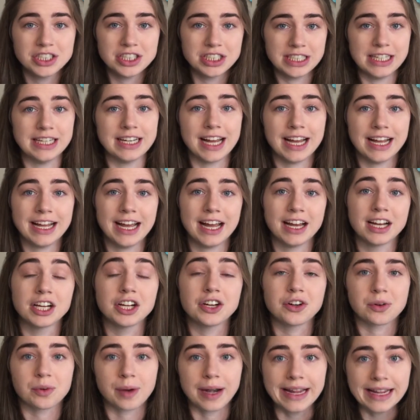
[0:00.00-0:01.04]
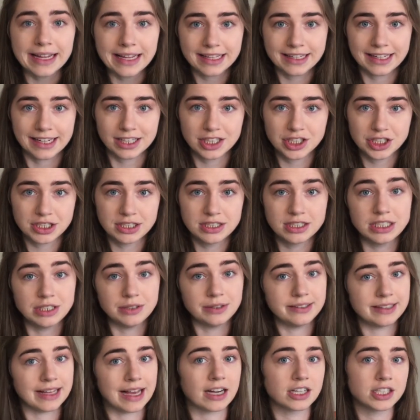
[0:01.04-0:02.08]
She and I had a great connection.
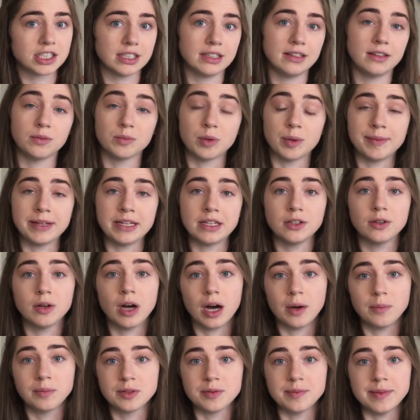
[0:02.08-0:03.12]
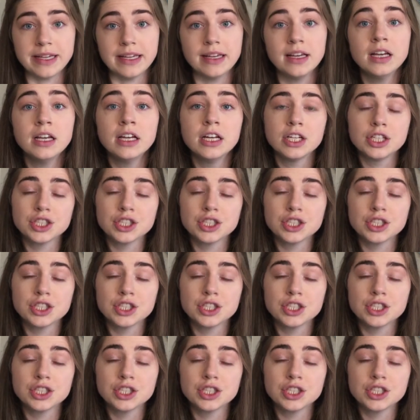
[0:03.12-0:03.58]
She was actually the woman who helped me